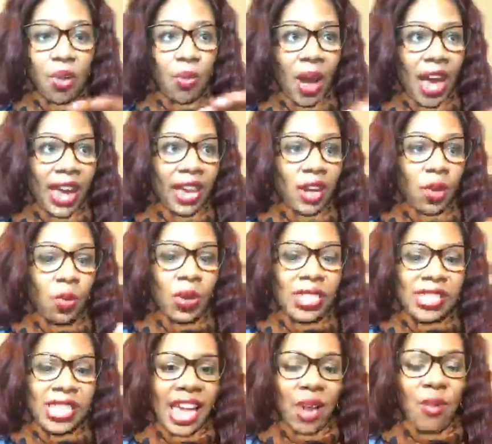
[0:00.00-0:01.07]
right, we
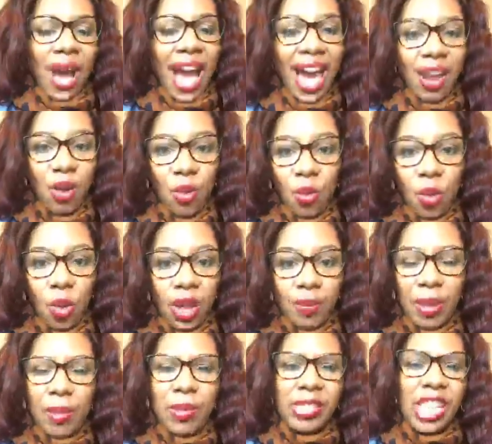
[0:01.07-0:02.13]
say, well, I don't
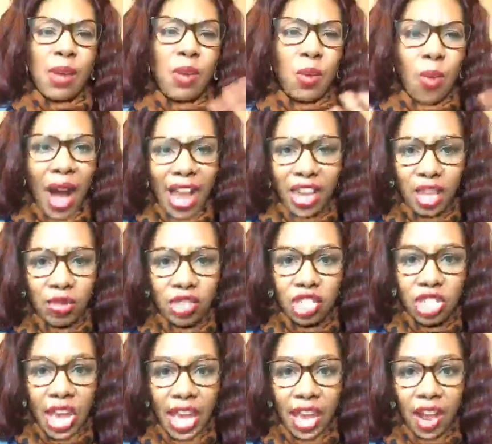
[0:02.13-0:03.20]
want, people say, well, why do you
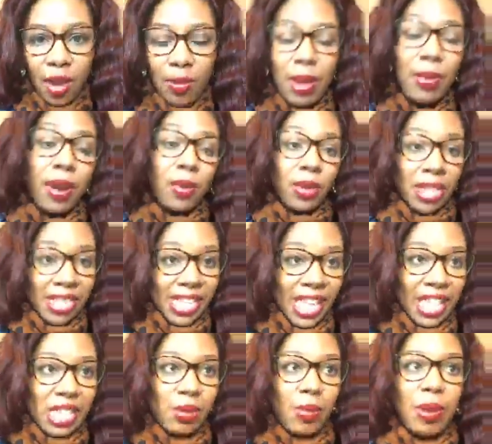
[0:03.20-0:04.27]
share? People don't really say
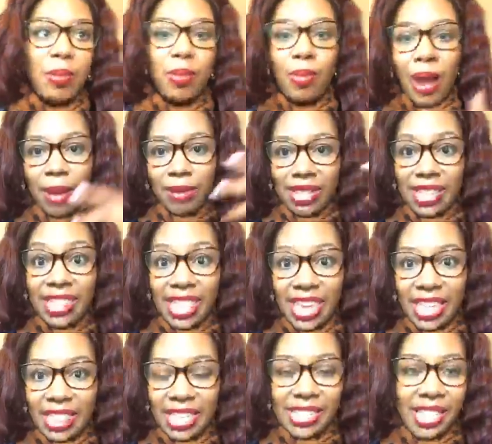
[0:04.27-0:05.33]
this, but people probably
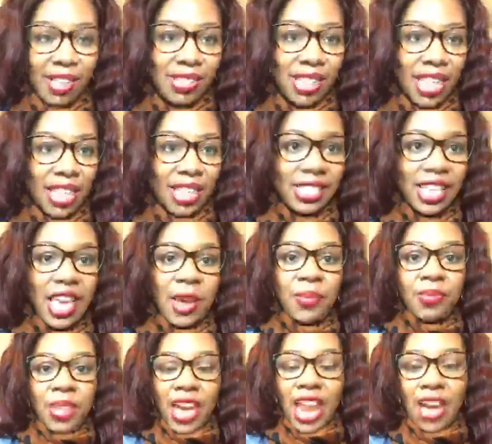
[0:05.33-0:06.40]
think this, I'll say this.
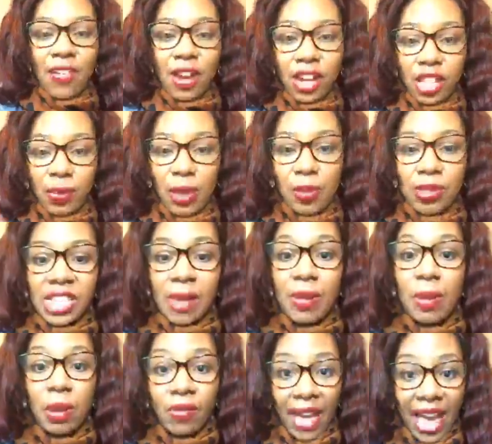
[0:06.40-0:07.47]
And I've heard other people say,
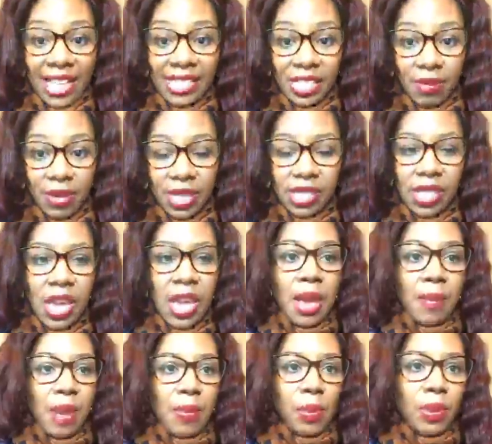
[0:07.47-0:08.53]
people have asked them this.
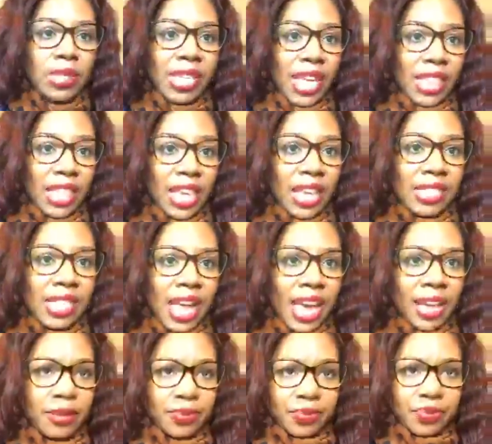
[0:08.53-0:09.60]
People will say things
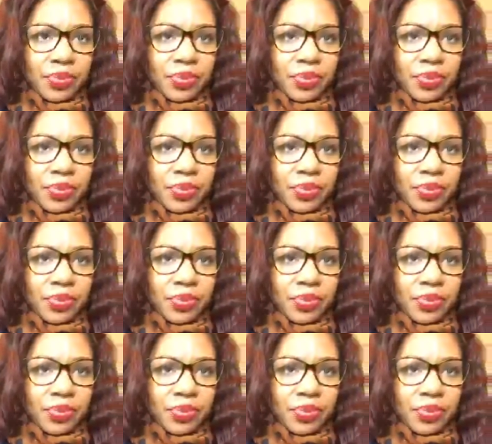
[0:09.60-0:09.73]
like,